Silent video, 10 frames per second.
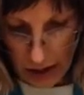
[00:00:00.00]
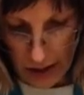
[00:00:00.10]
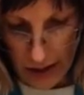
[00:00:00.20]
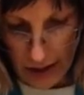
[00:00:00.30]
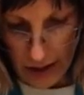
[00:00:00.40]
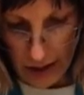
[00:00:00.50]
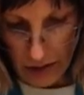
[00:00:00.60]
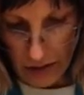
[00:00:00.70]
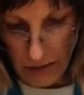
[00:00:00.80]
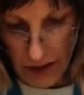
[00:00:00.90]
now the thing
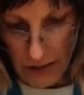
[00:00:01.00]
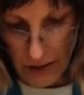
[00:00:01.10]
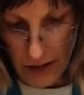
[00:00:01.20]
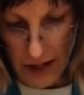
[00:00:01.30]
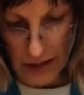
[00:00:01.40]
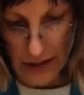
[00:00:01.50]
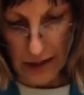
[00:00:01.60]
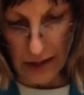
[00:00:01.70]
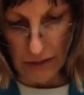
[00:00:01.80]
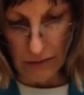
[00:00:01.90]
to remember is
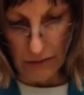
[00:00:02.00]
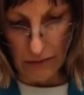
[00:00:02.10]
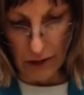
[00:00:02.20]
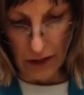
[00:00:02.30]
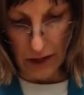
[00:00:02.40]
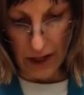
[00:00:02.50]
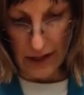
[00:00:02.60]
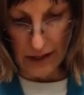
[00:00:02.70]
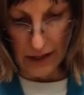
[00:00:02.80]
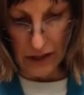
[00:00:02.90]
that with clay
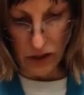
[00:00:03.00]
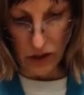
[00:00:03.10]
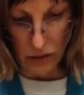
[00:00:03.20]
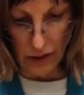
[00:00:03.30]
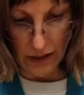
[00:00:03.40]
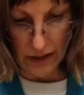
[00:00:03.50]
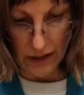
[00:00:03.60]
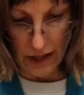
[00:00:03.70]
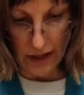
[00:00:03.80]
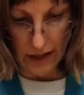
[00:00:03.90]
is that it
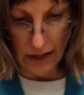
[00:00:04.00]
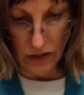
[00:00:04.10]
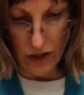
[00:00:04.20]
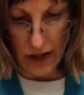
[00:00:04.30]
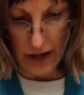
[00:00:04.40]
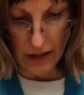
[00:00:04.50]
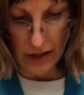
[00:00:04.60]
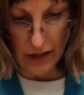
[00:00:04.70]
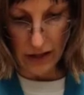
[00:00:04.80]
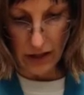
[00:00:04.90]
shrinks as it
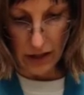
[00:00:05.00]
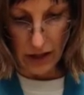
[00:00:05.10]
dries.